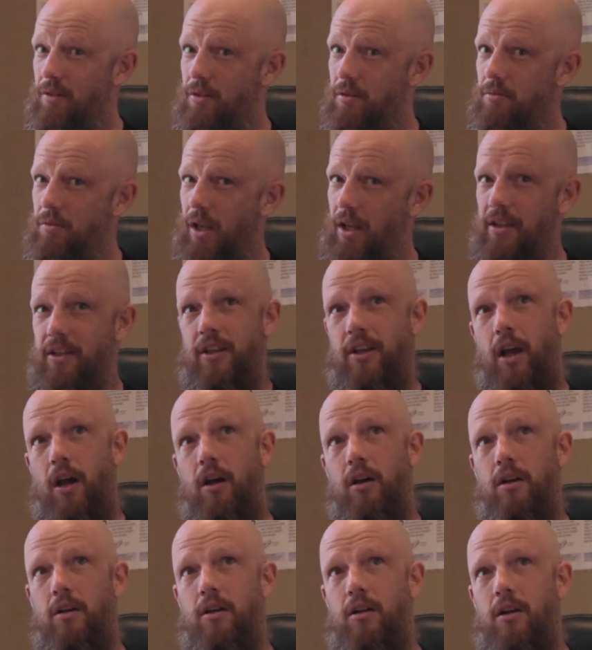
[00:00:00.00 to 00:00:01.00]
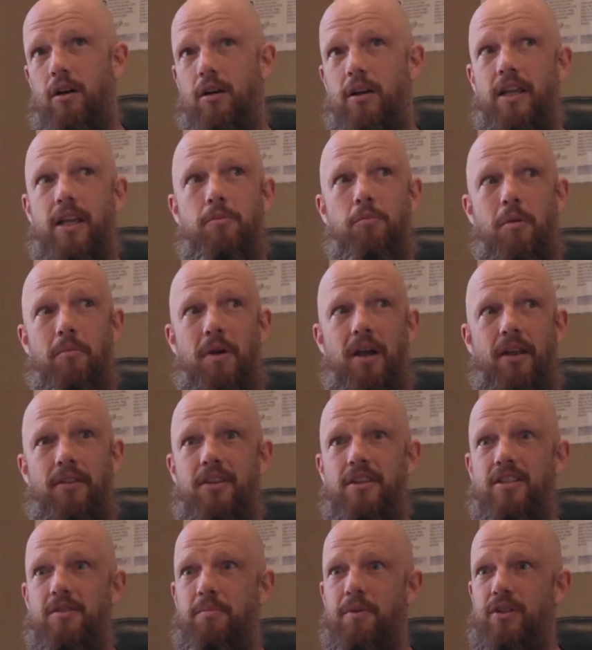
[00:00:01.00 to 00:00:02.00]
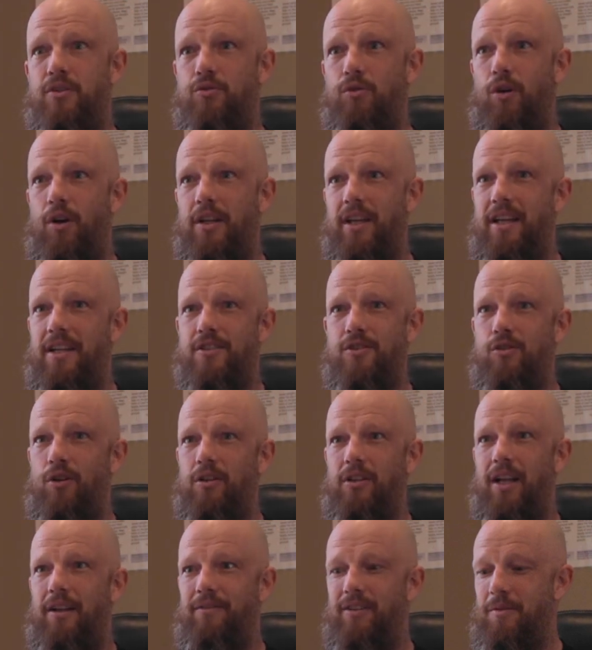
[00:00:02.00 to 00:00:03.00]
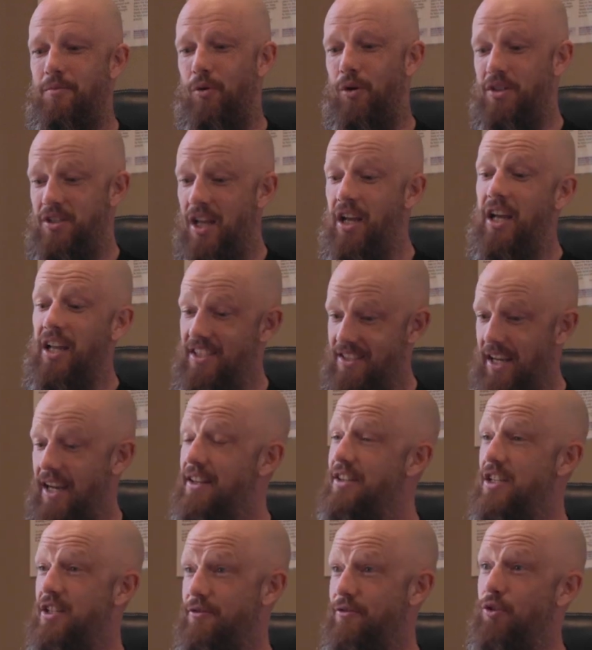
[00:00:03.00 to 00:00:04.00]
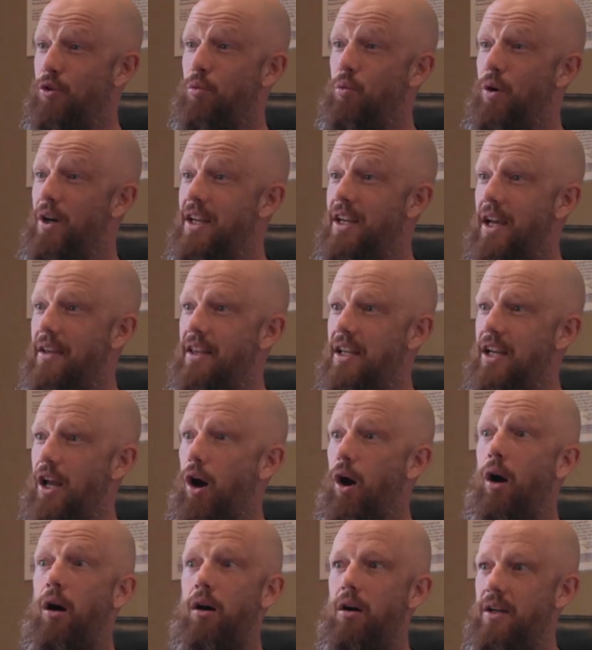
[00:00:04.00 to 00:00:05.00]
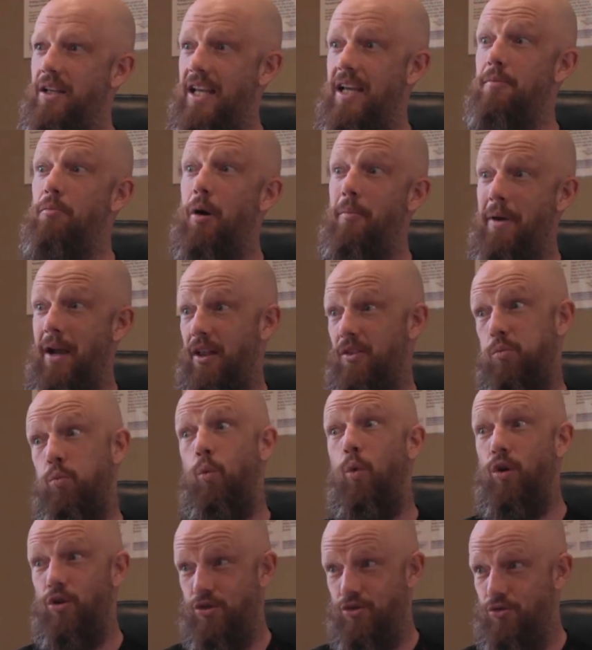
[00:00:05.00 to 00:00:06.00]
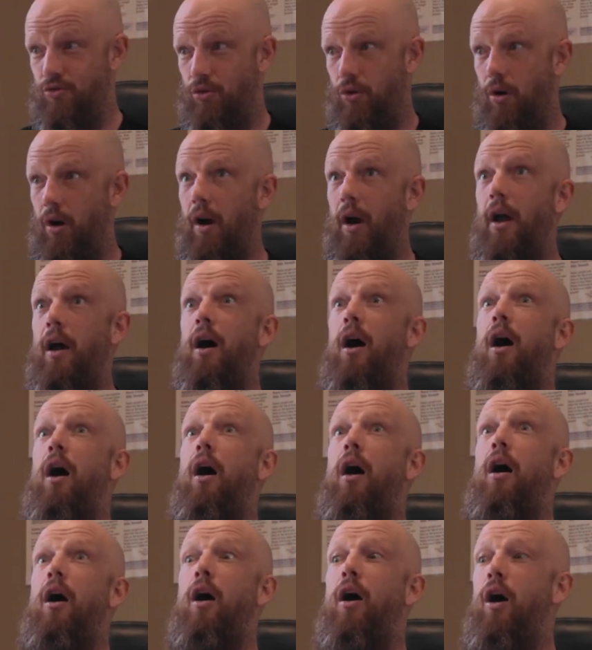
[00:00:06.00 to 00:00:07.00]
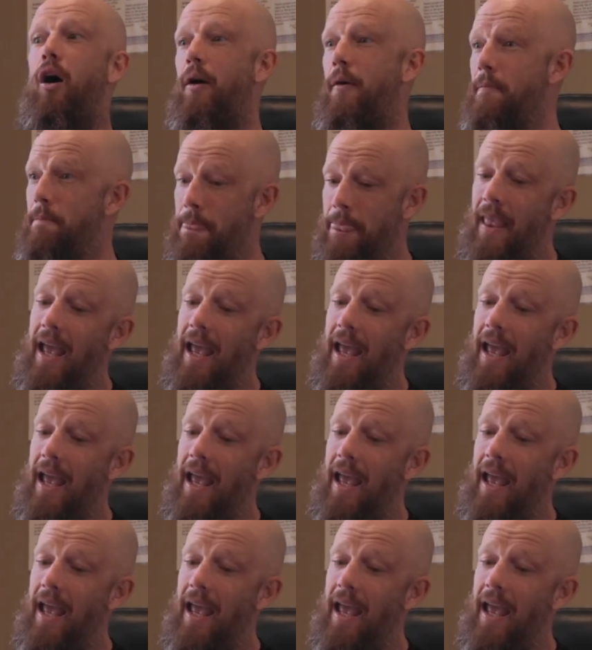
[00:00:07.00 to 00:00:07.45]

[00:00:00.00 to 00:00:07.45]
Yeah. And you go, oh yeah, my mouth is a bit dry. Yeah, it's not lovely moist. Take this for a week and then go, oh yeah, my mouth was dry. Oh.